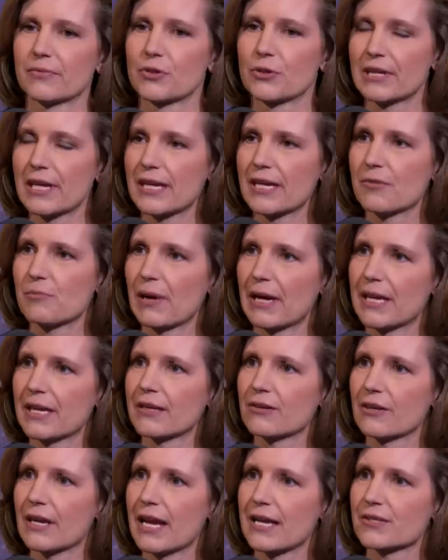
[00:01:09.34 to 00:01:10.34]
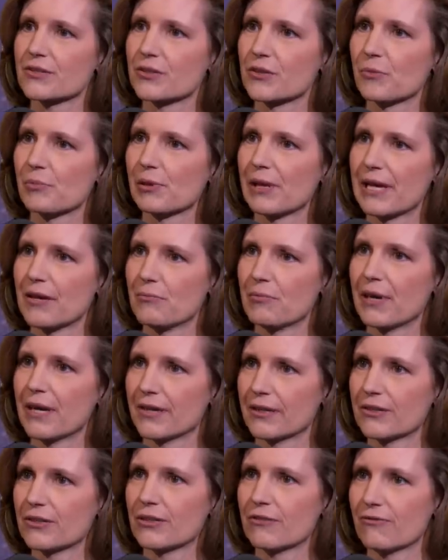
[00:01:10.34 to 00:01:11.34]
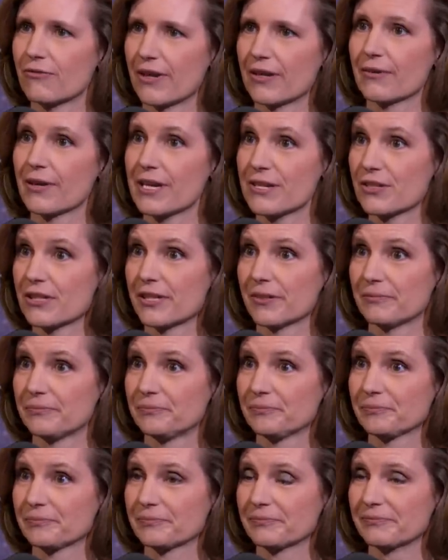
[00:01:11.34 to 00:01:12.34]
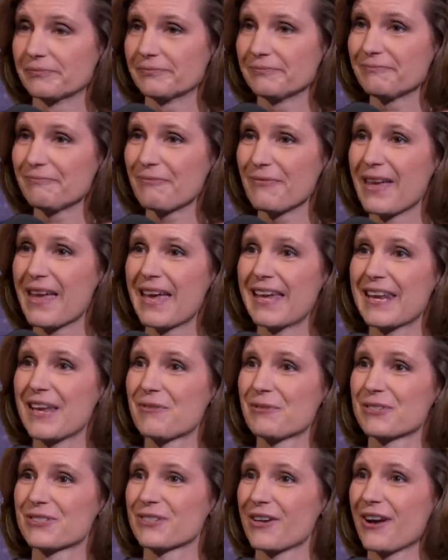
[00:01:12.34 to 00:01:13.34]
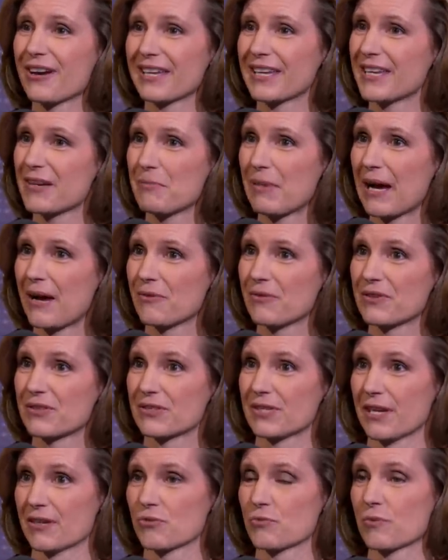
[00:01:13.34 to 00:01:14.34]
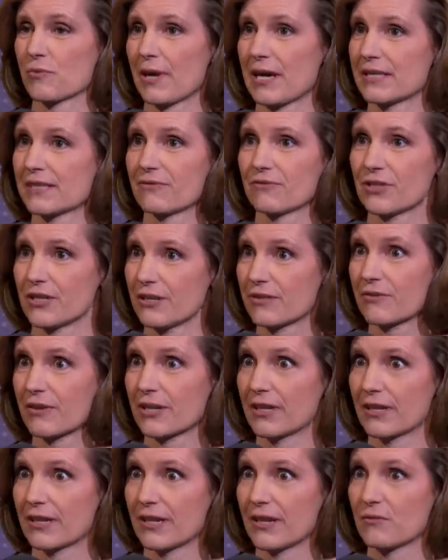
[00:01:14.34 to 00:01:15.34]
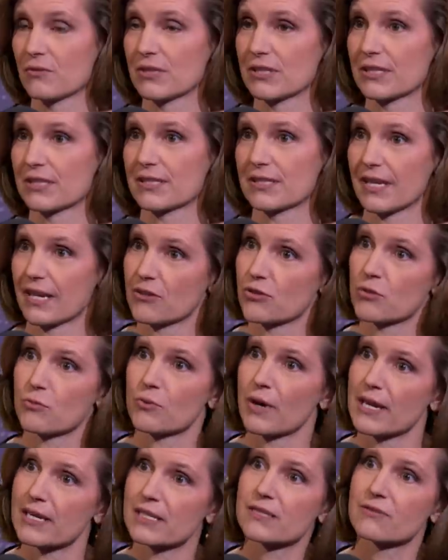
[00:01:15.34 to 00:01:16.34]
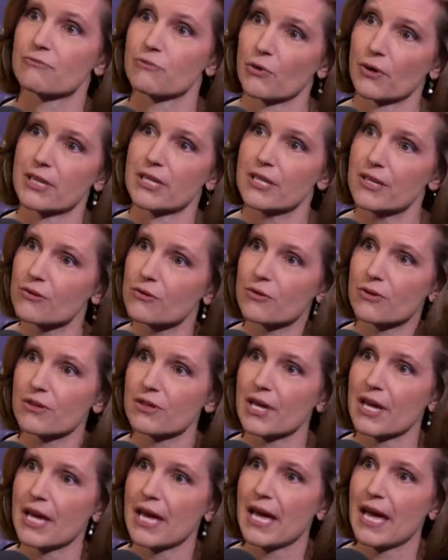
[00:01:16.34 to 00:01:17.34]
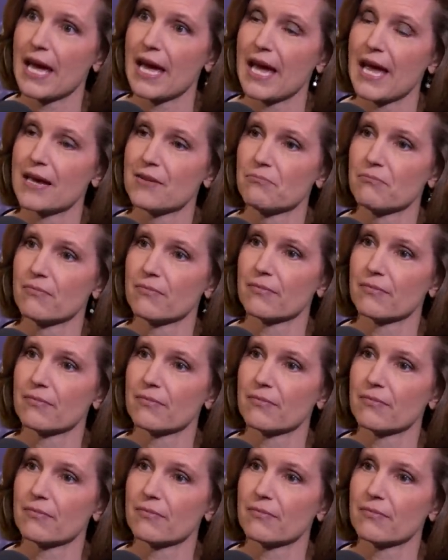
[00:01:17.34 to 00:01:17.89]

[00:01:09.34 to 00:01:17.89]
created by International Planned Parenthood Federation. And it was talking about the sexual rights of children. It was sexual rights for youth. Okay, and